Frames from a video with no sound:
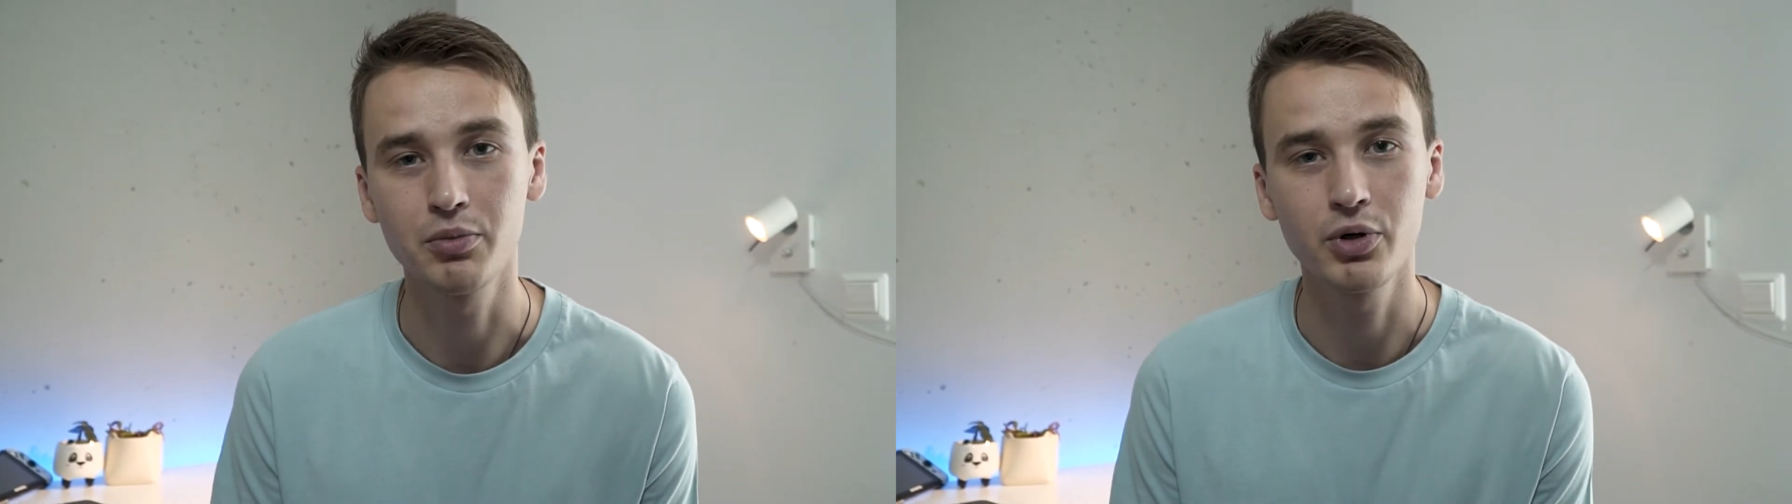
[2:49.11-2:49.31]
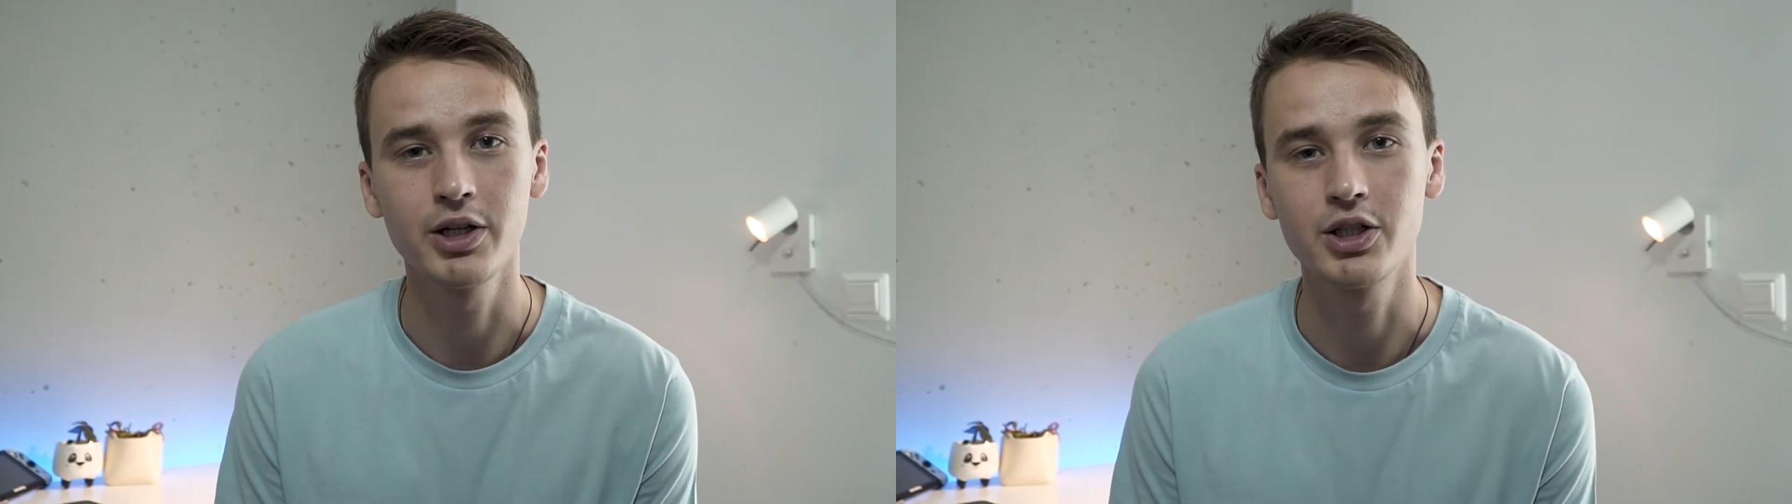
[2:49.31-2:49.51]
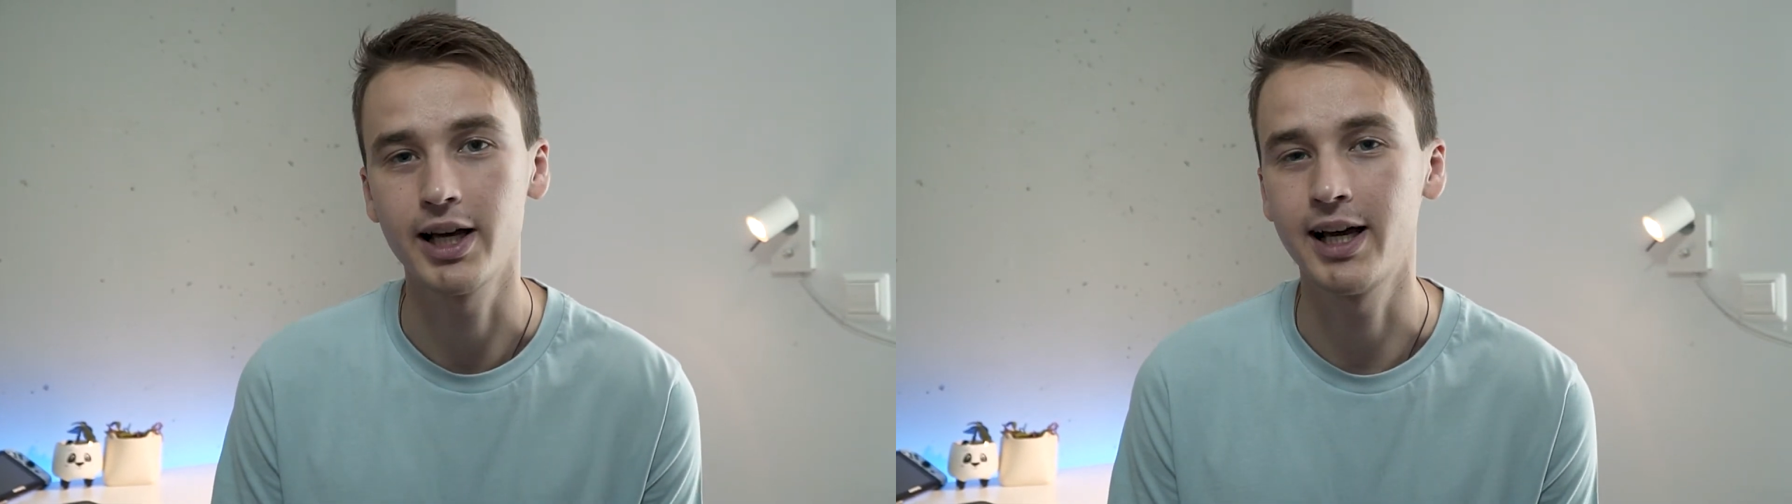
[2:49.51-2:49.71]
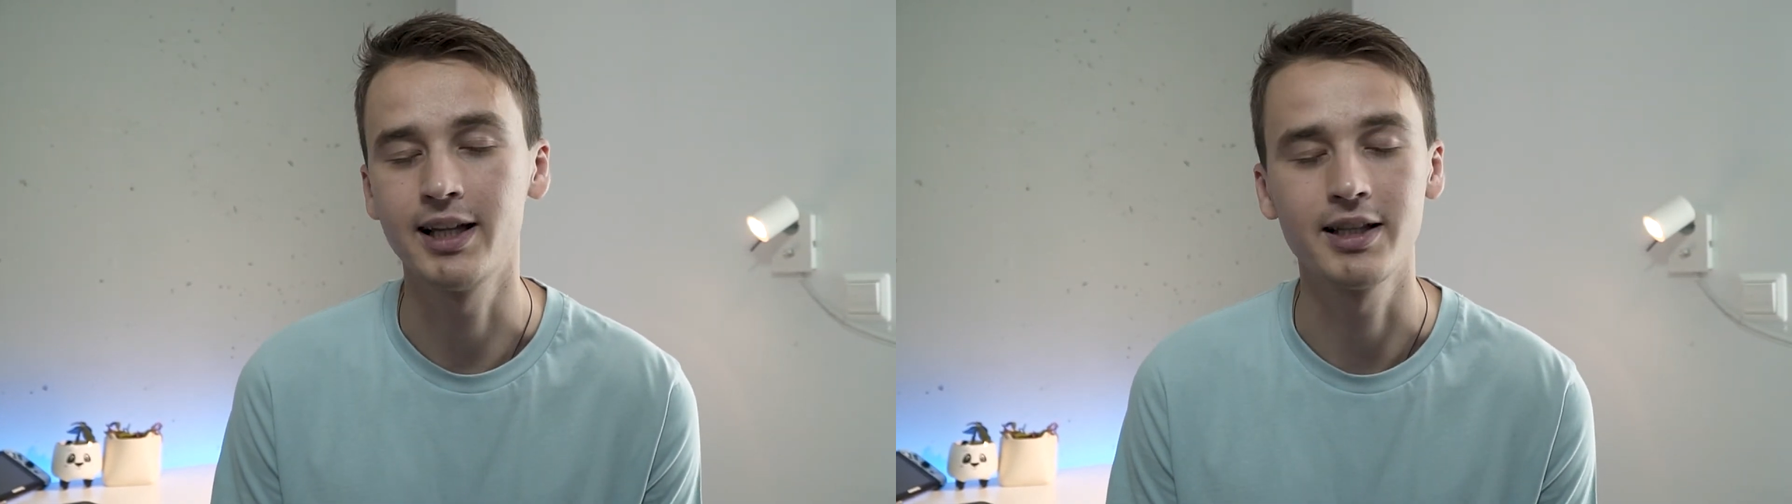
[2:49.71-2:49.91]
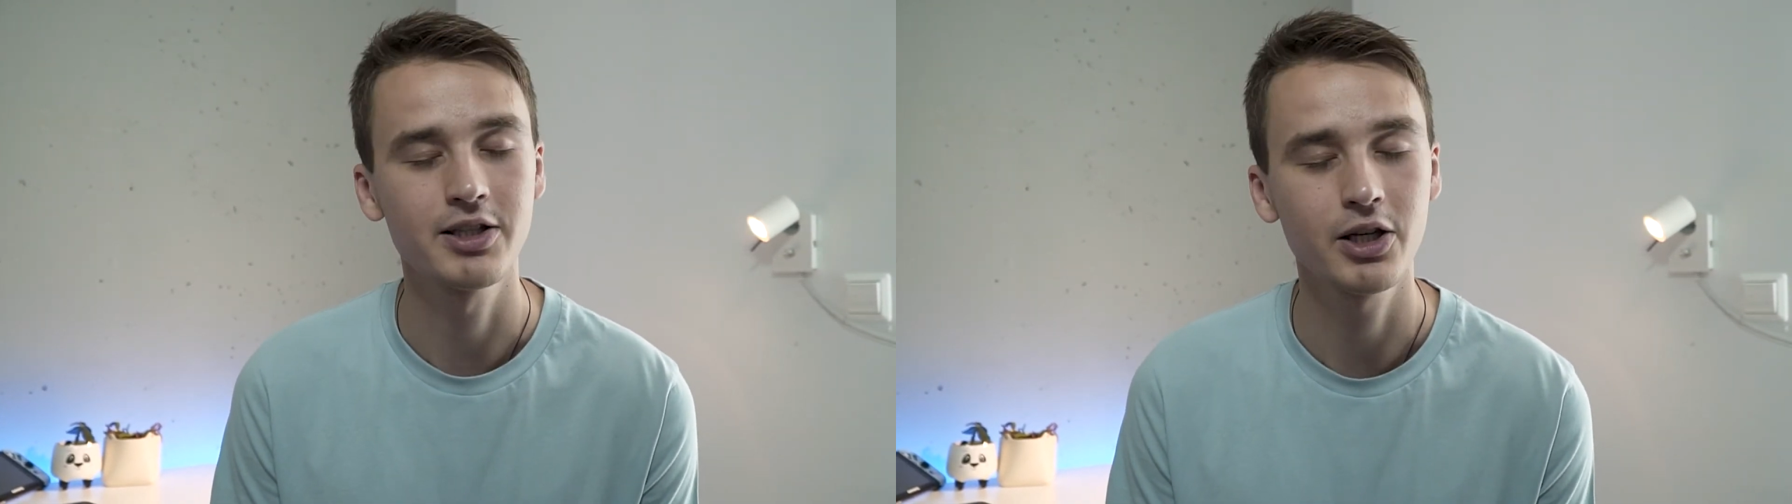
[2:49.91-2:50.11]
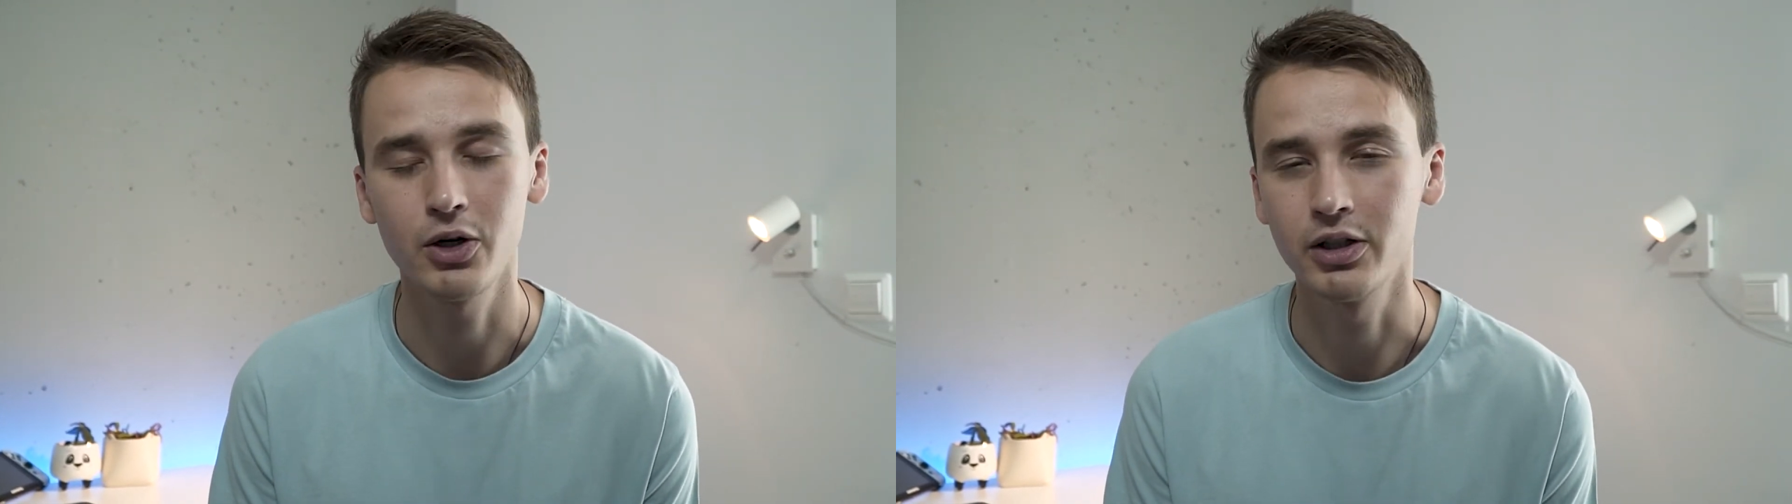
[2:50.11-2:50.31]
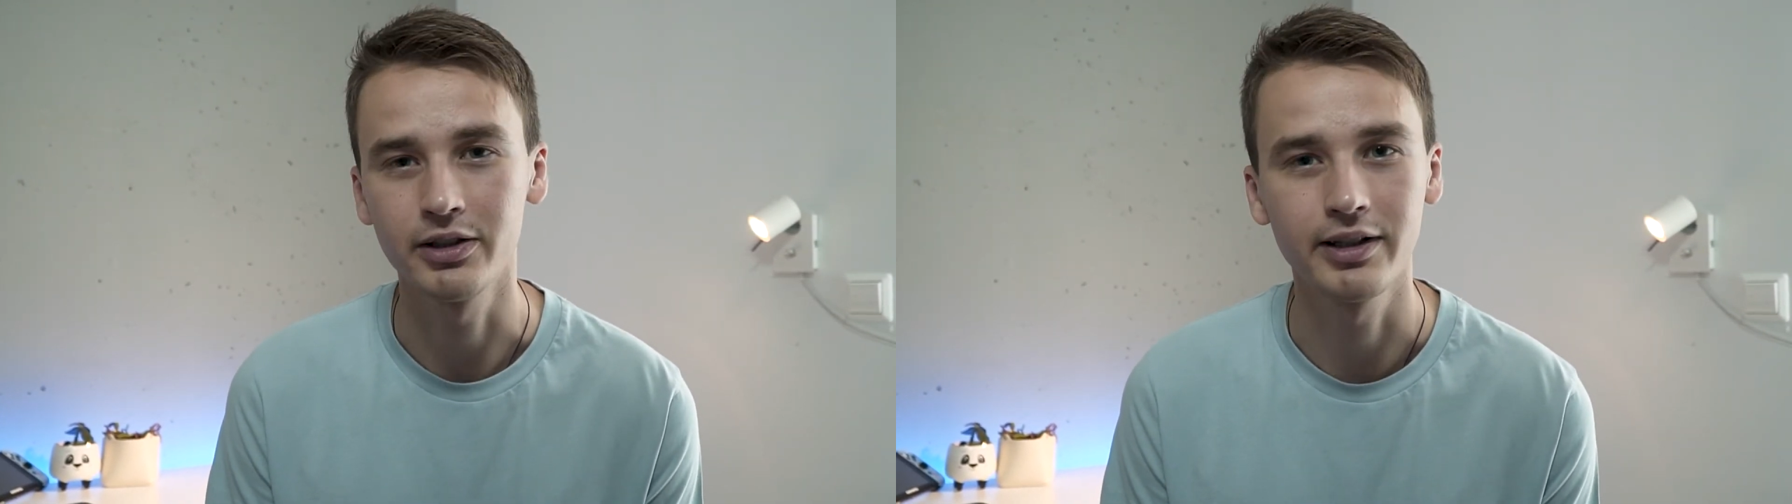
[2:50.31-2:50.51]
bridge and so on.